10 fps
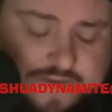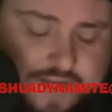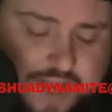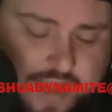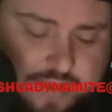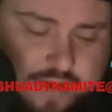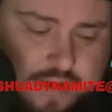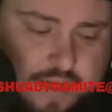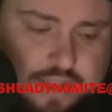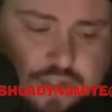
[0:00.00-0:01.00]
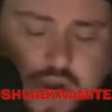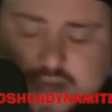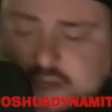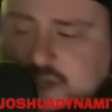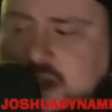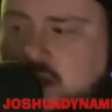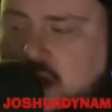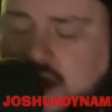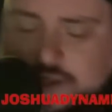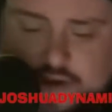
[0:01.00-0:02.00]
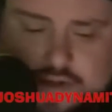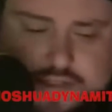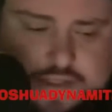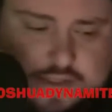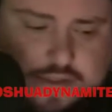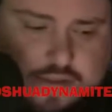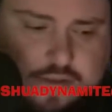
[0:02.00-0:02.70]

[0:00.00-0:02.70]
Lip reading: together, trying to tell others,